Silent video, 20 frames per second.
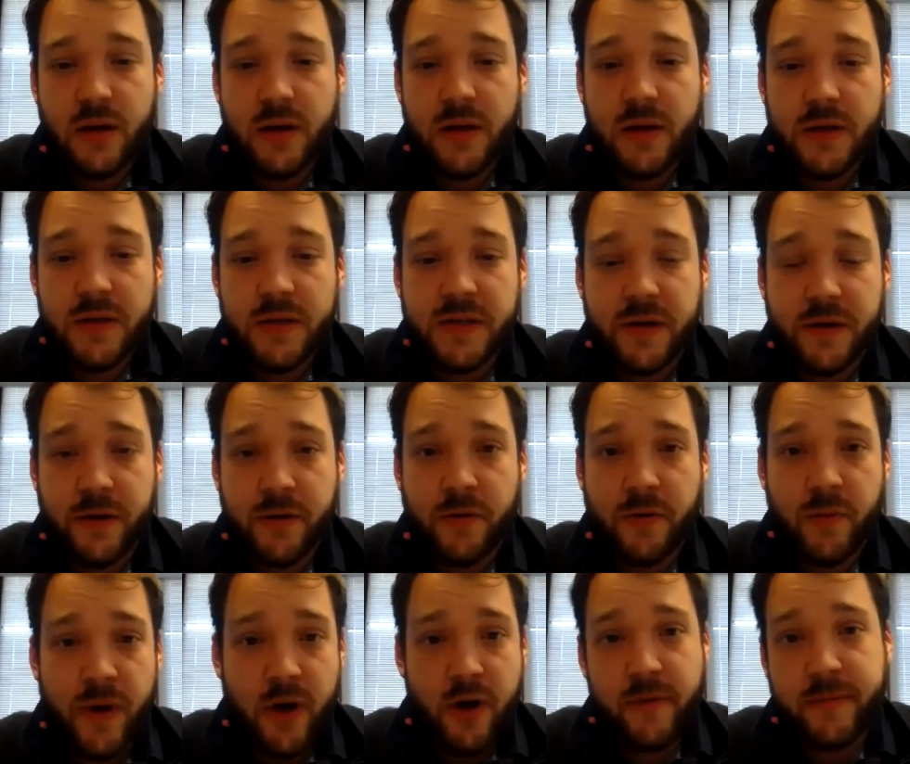So
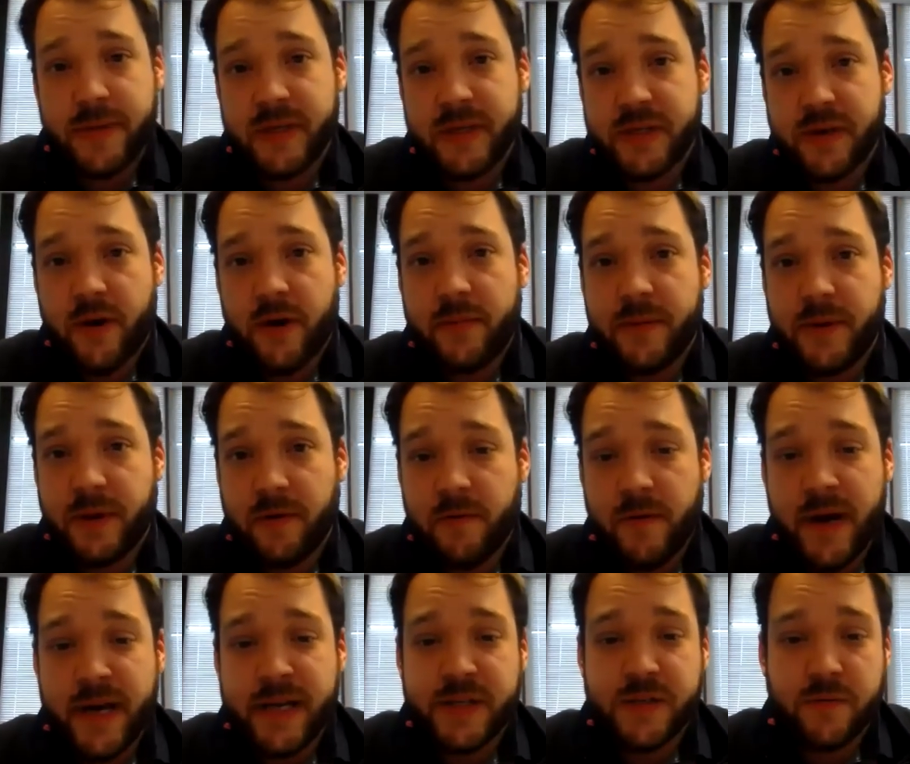we're hoping to open the
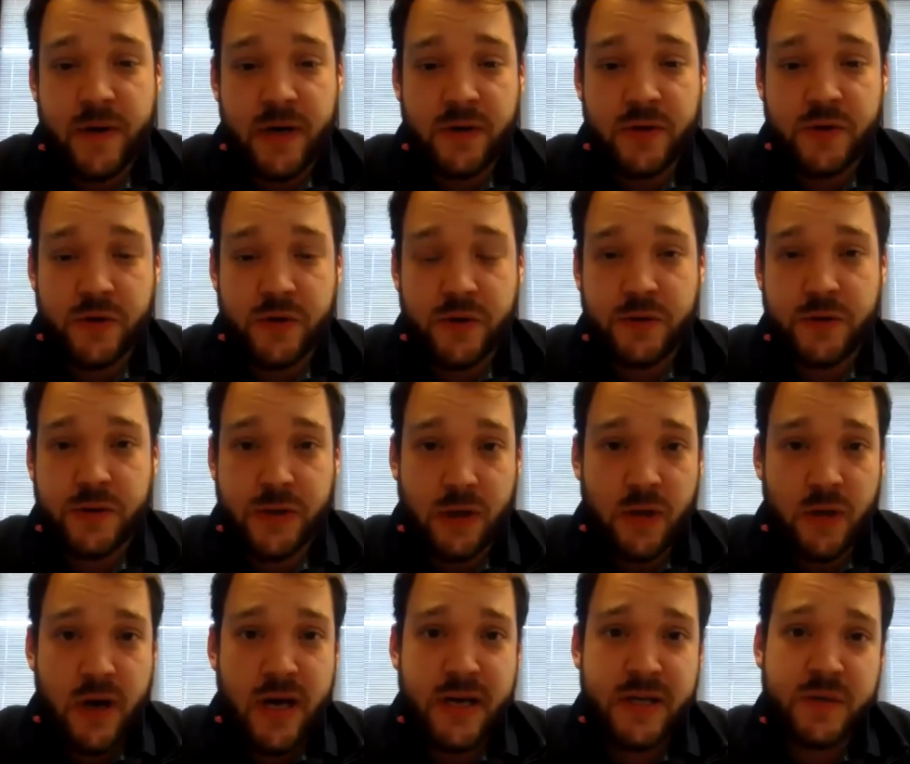grants around June,
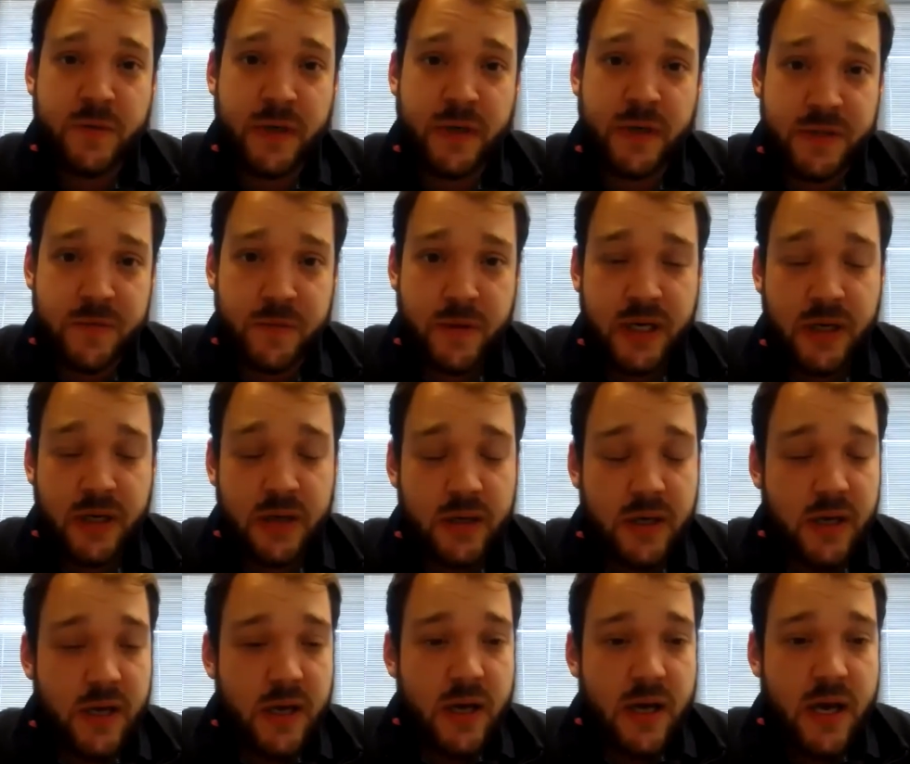July 2020,
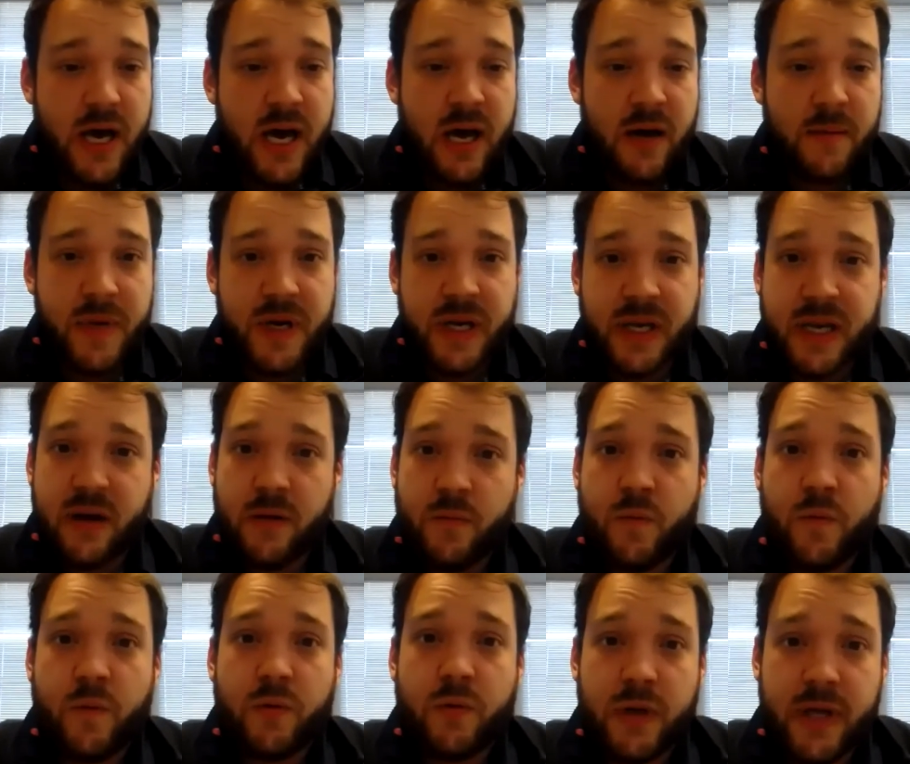but again,
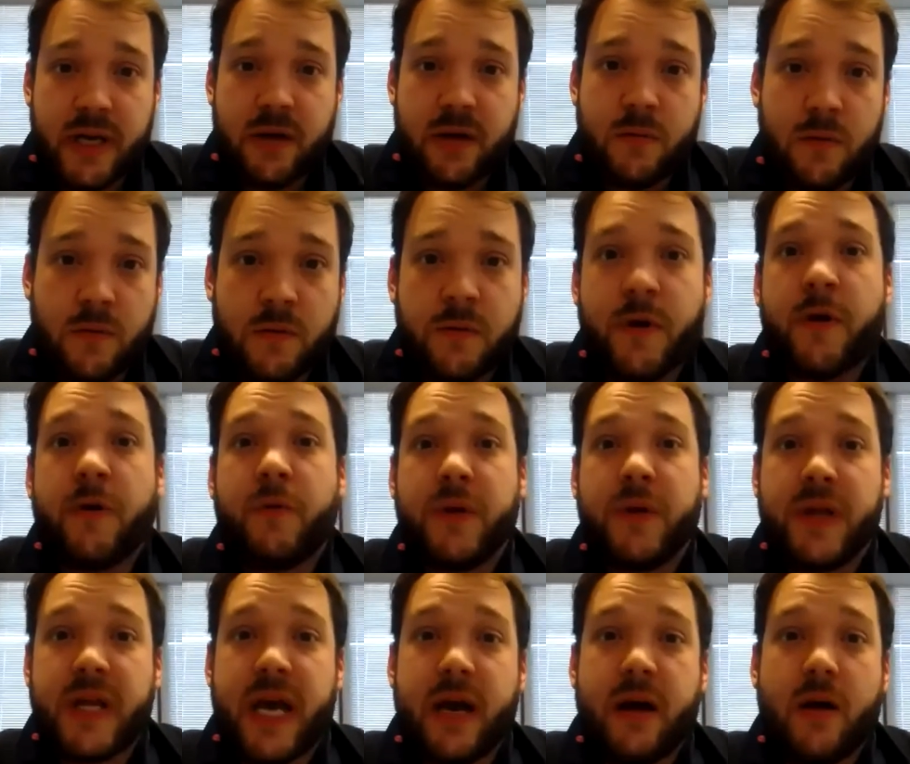we'll let you all know
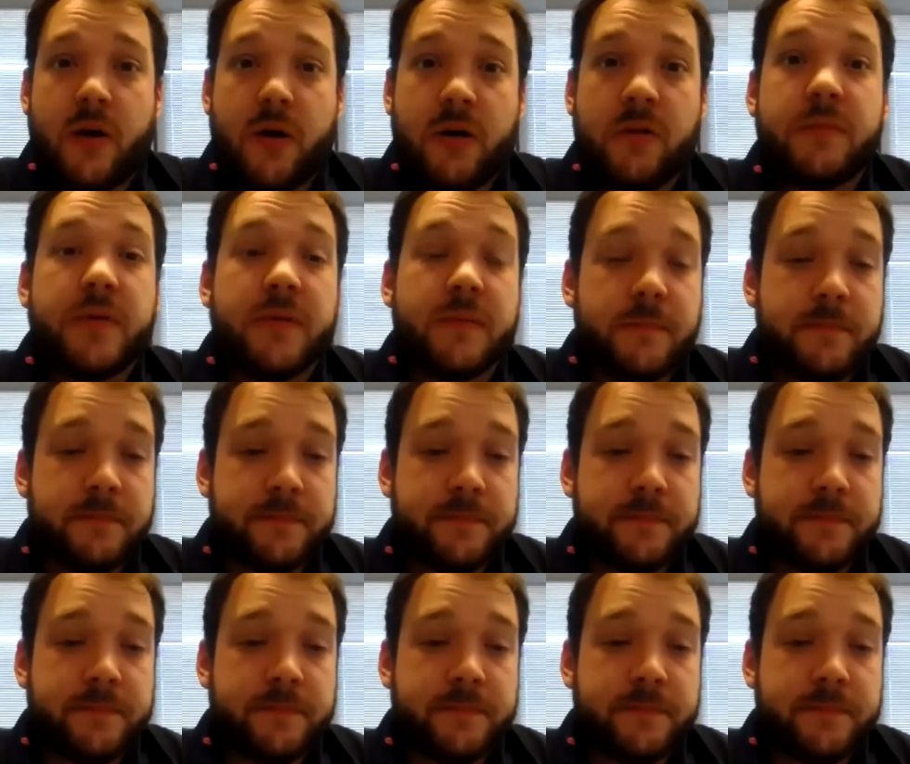when they are open.